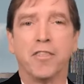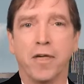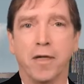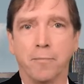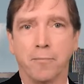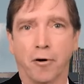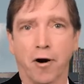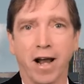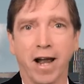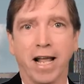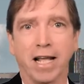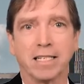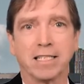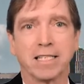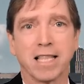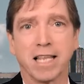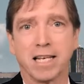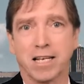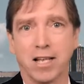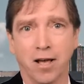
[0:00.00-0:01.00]
than
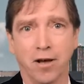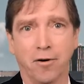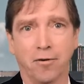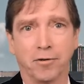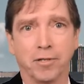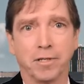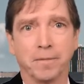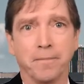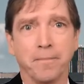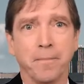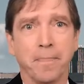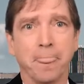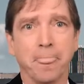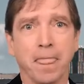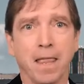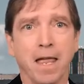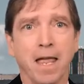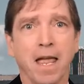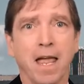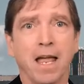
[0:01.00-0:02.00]
brands that don't.
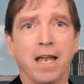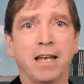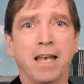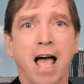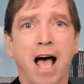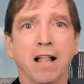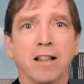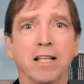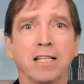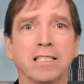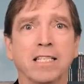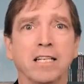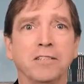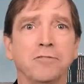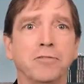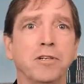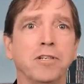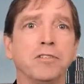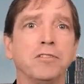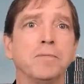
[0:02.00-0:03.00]
Now let's
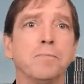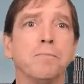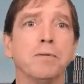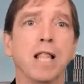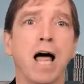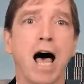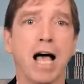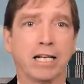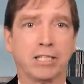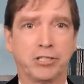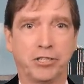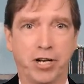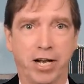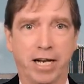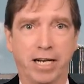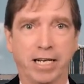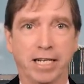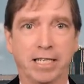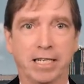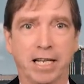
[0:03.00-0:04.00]
introduce
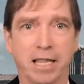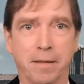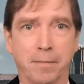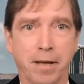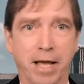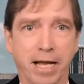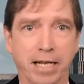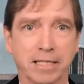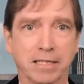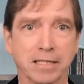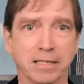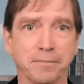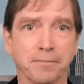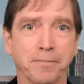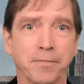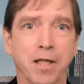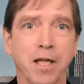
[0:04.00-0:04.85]
blockchain into the mix.